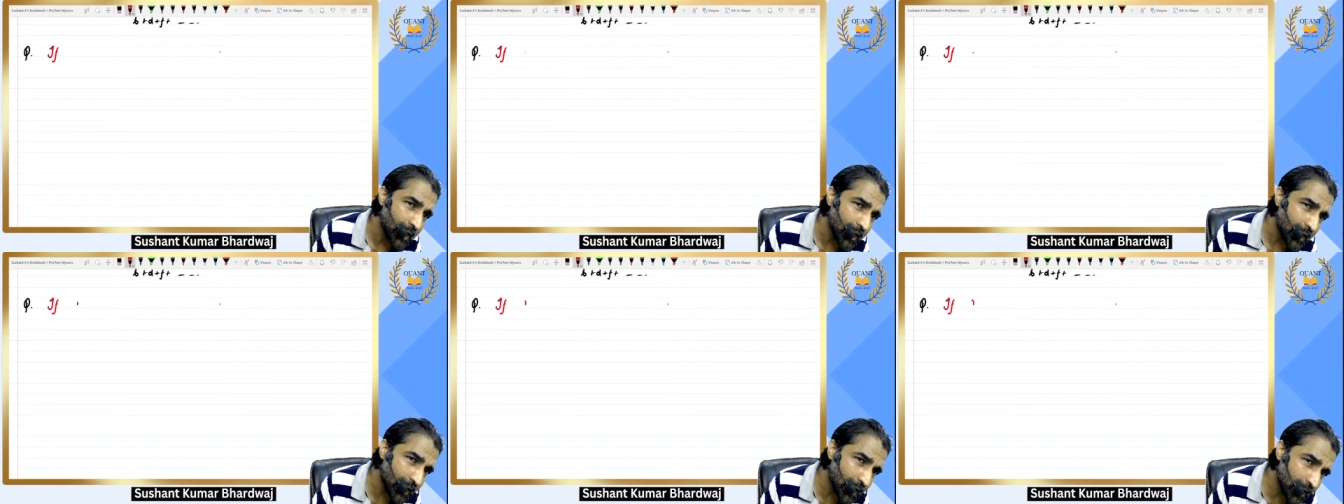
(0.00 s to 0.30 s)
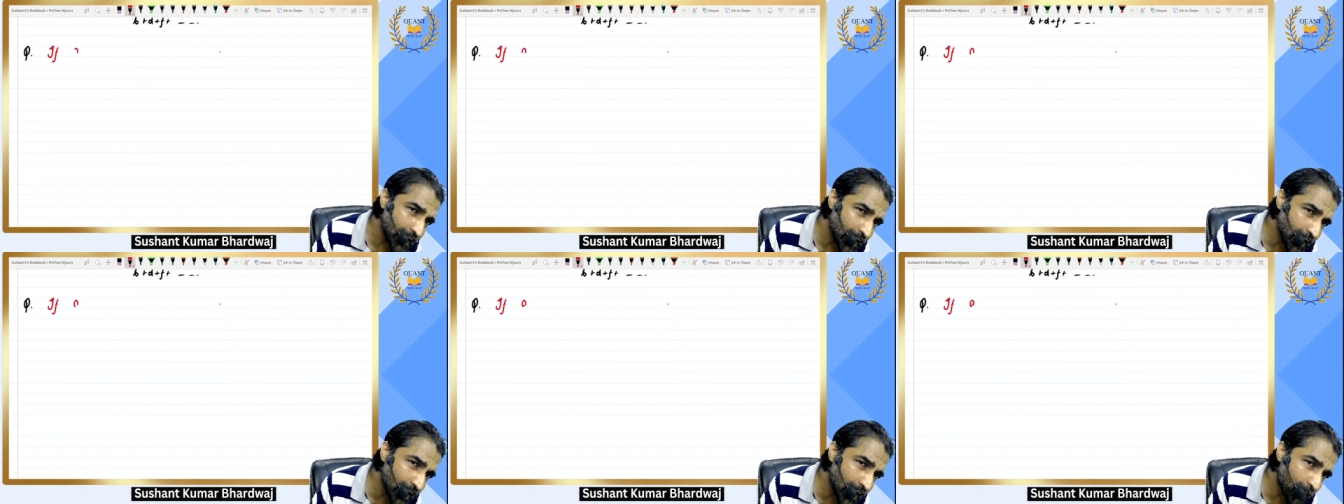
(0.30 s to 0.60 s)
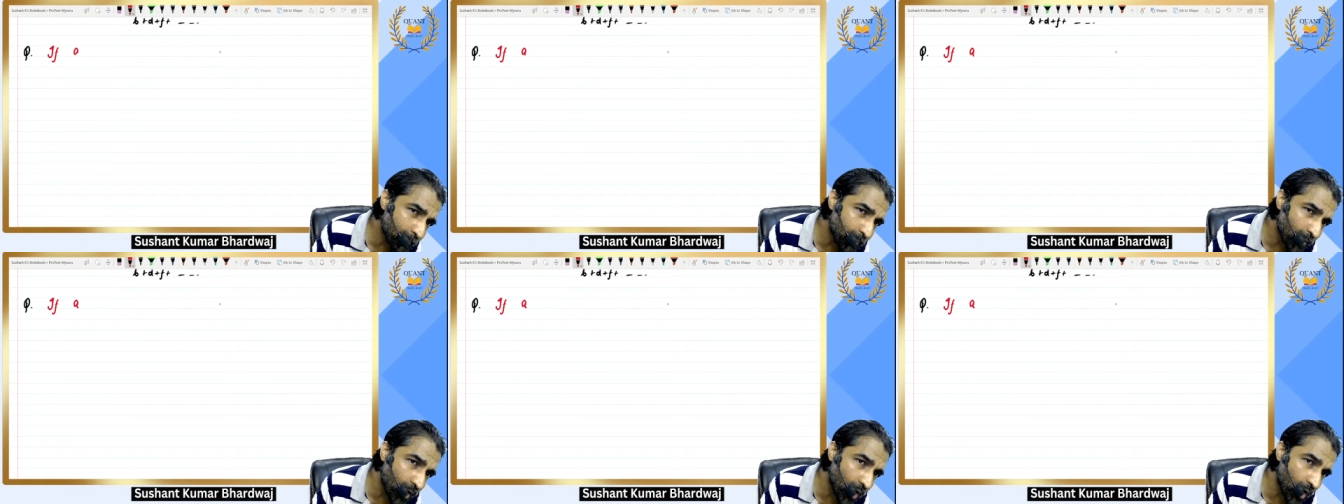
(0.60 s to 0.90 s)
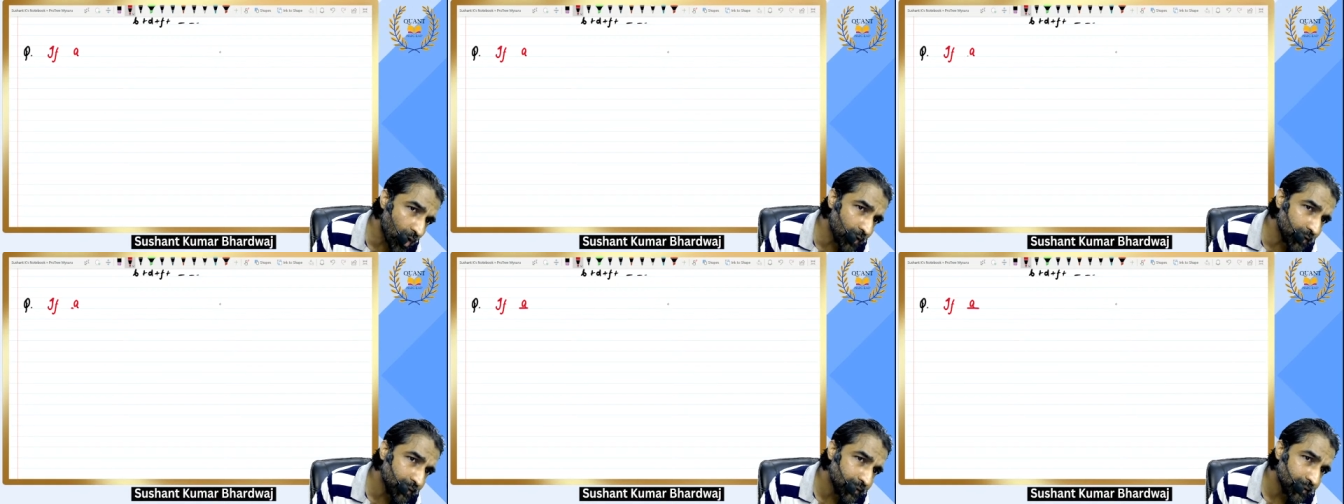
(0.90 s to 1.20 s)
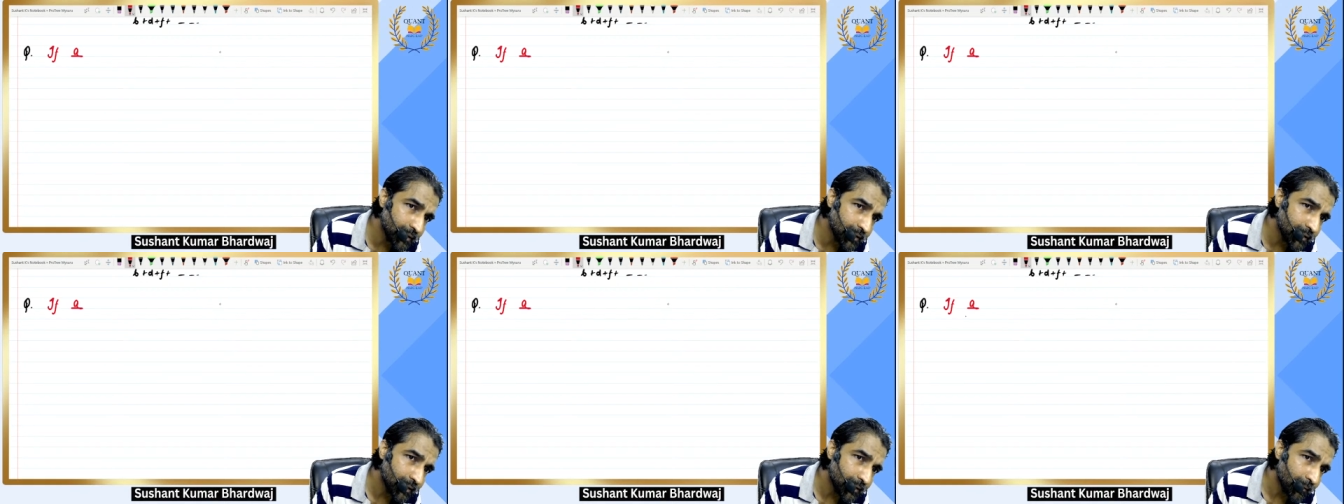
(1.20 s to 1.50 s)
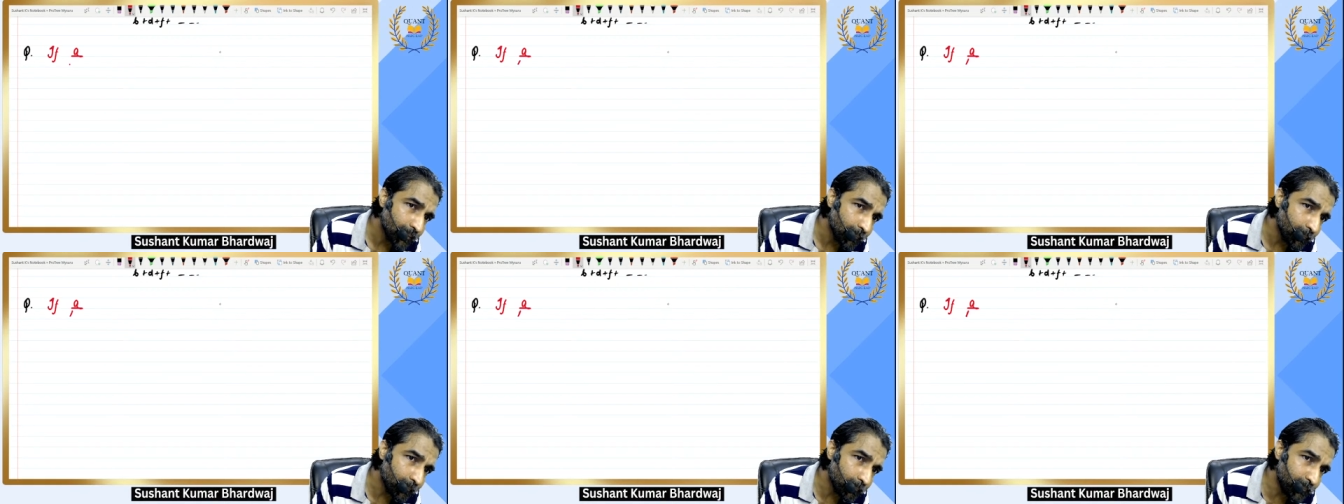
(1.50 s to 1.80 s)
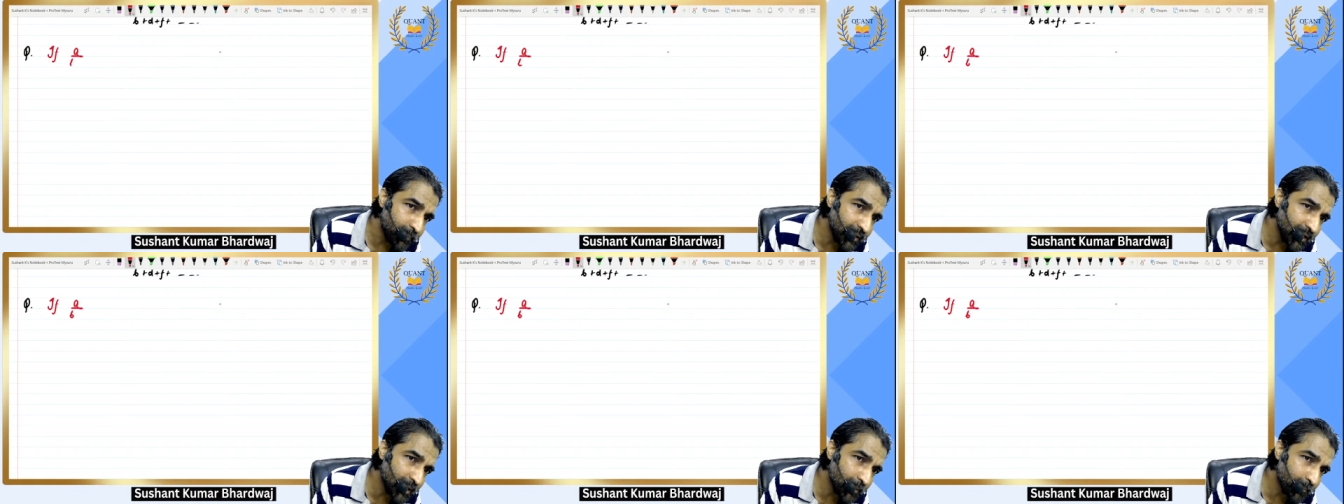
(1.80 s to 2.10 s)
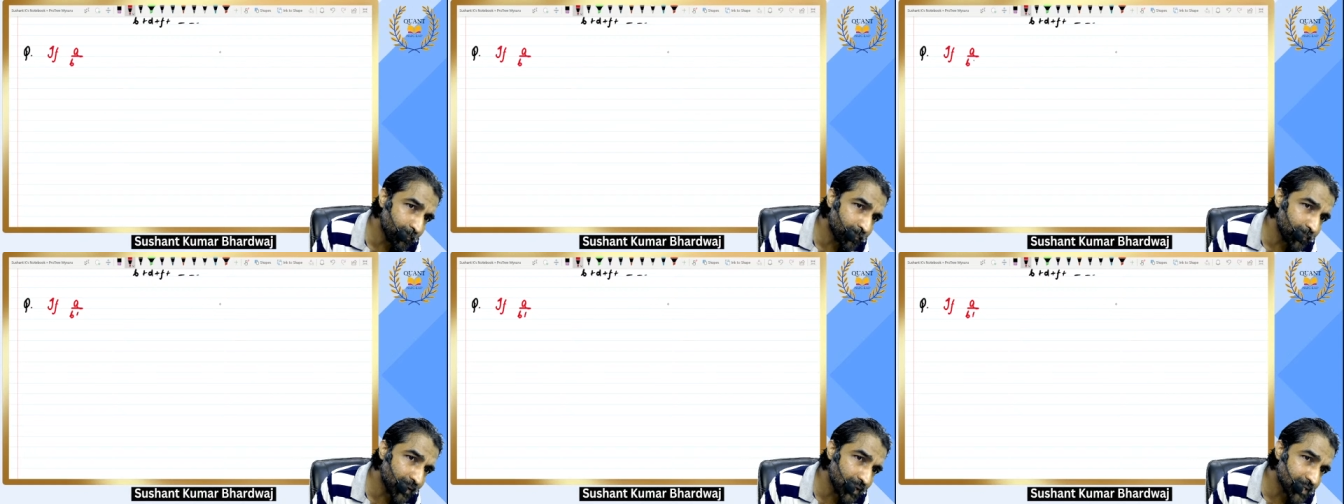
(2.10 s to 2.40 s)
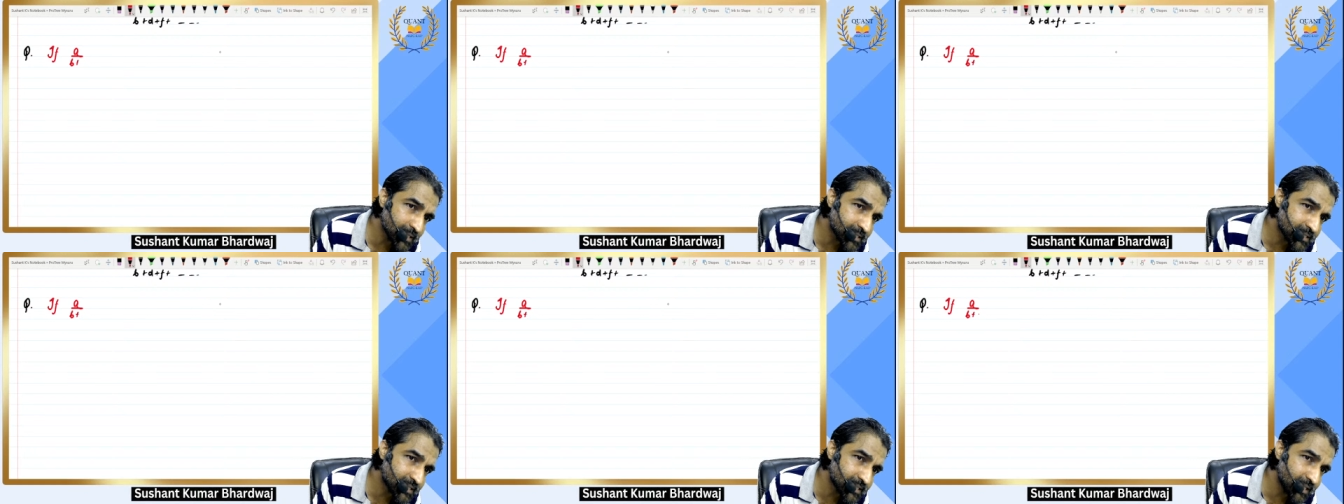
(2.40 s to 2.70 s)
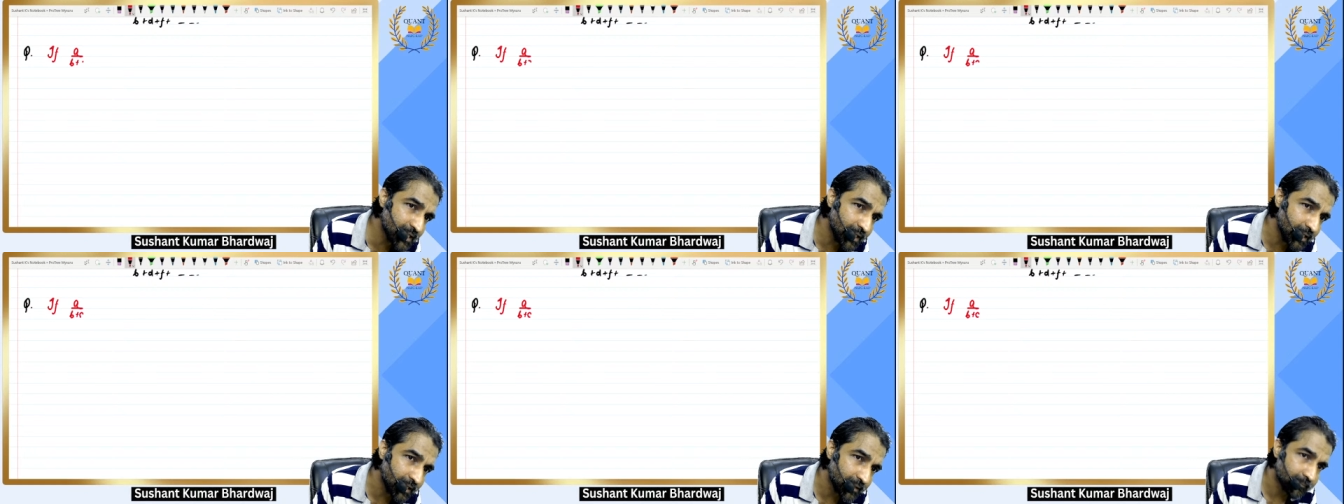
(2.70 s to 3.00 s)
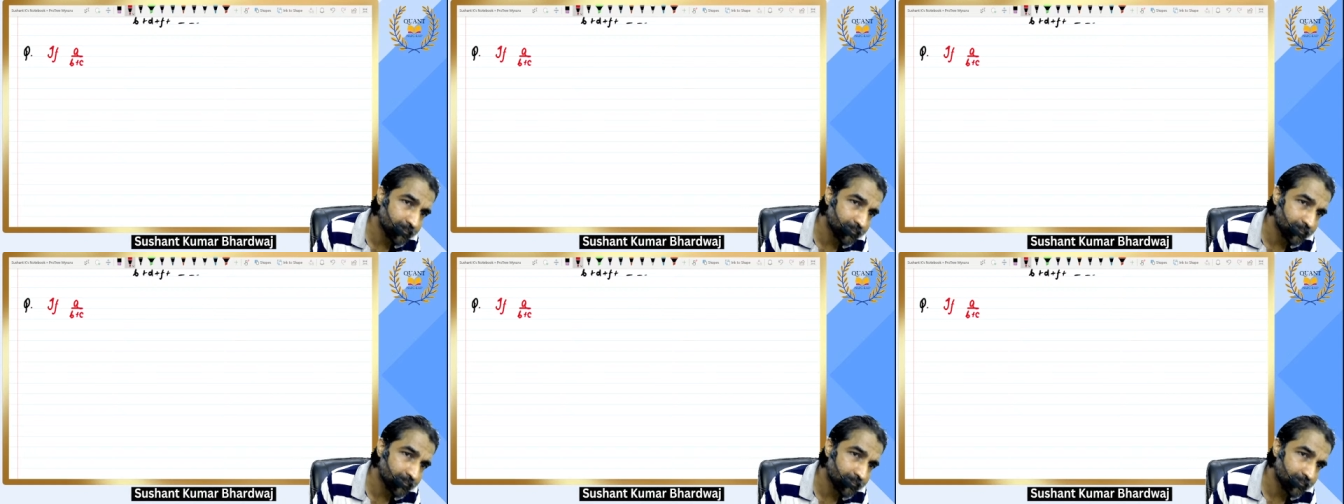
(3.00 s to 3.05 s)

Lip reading: A upon B plus C,